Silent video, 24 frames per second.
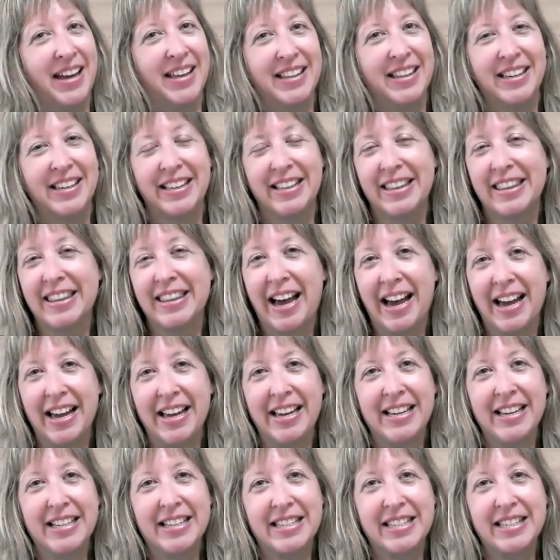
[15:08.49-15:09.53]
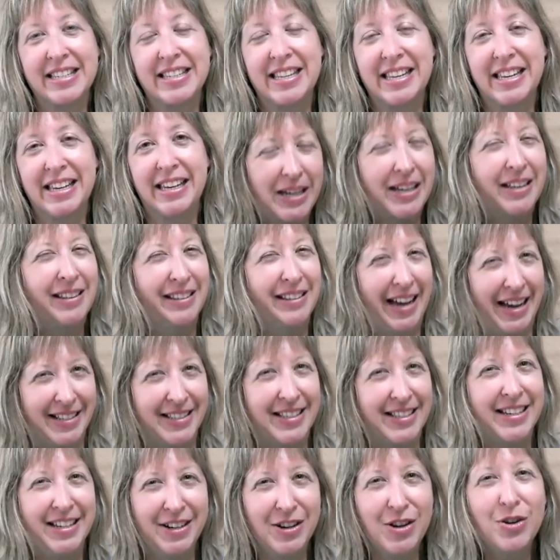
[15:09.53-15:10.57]
I think that is the big
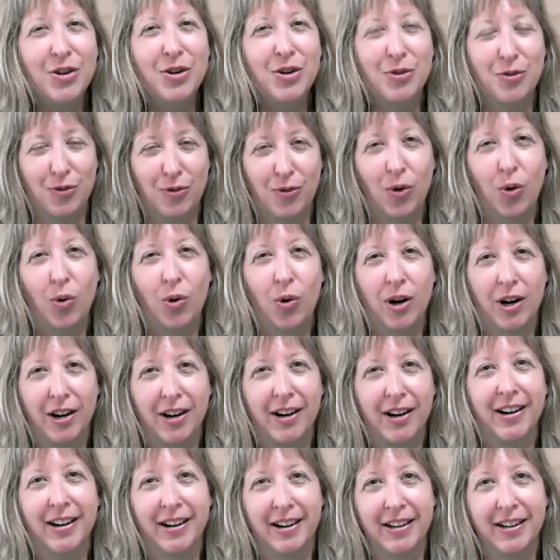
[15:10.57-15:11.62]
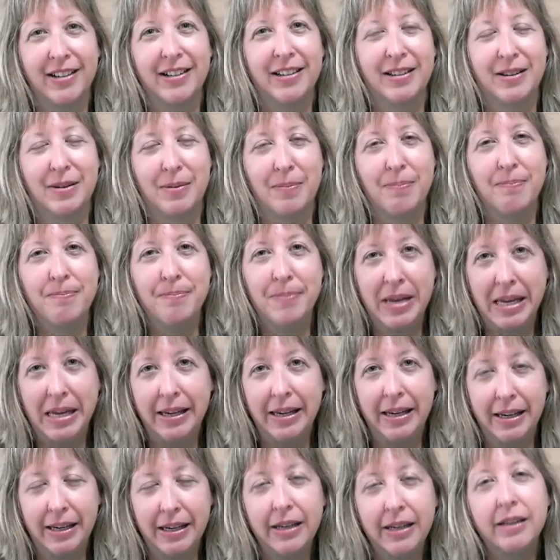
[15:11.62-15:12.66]
lesson for
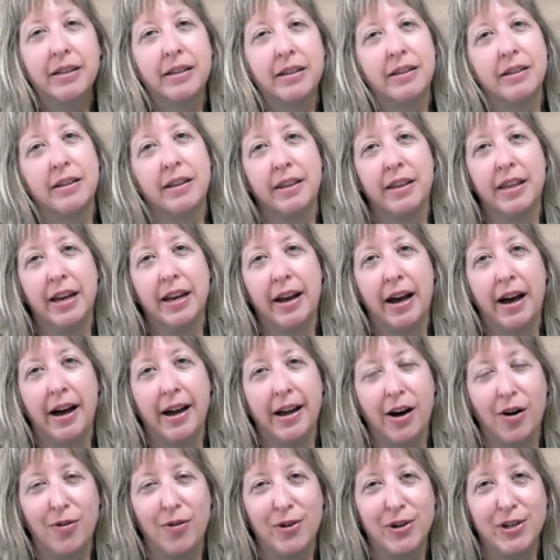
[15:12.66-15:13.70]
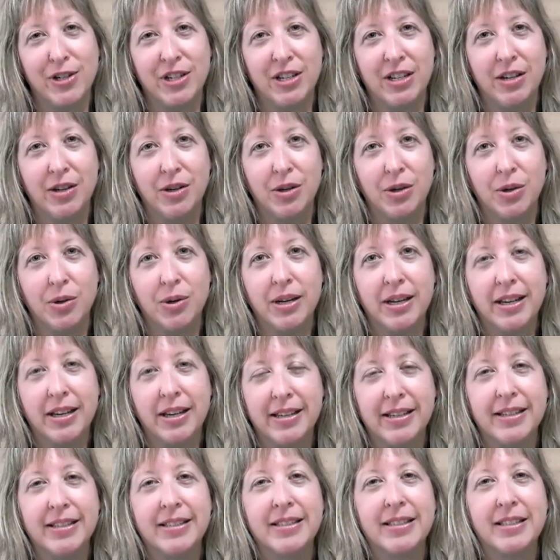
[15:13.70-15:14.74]
me that I offer to you
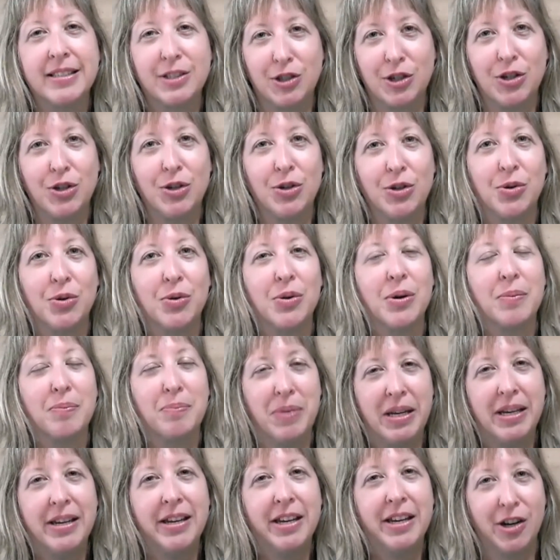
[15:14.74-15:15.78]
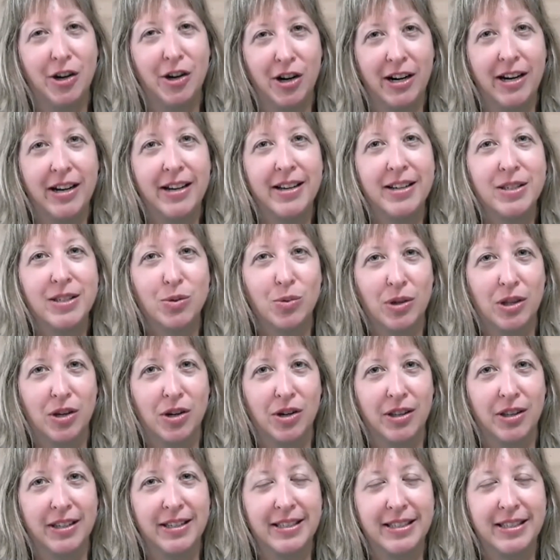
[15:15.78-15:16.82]
is to be curious
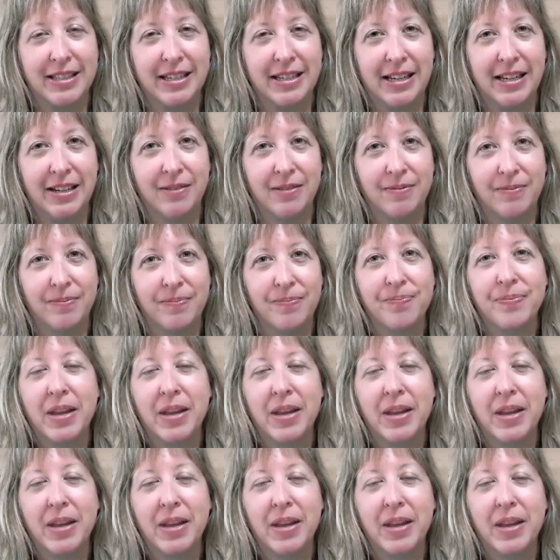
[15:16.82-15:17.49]
with your listening.